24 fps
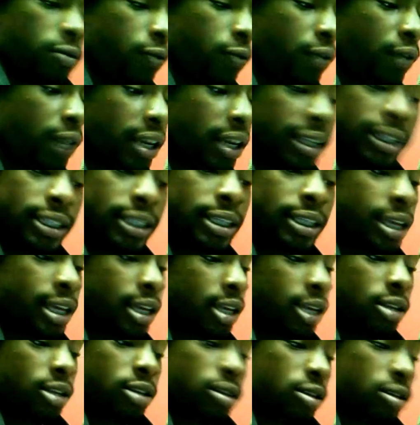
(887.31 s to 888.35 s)
50 Cent,
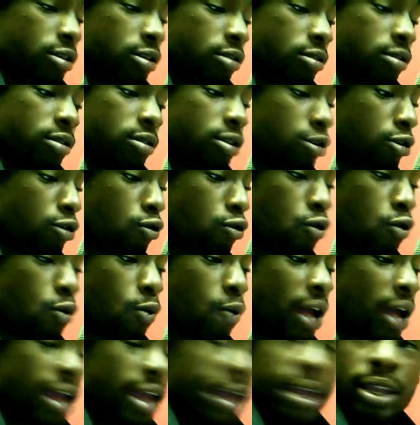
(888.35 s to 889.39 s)
Lil
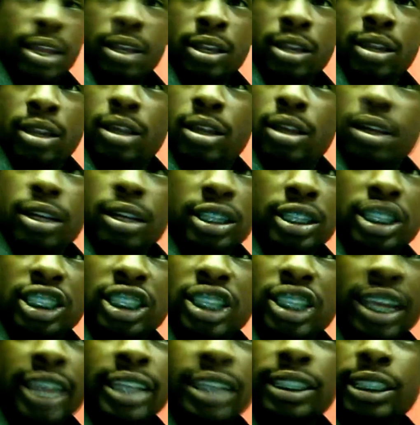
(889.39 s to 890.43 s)
Wayne,
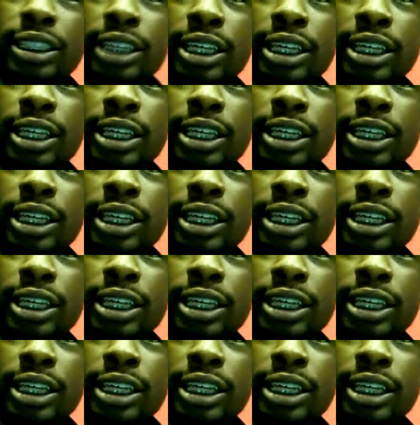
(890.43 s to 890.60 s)
Jay-Z.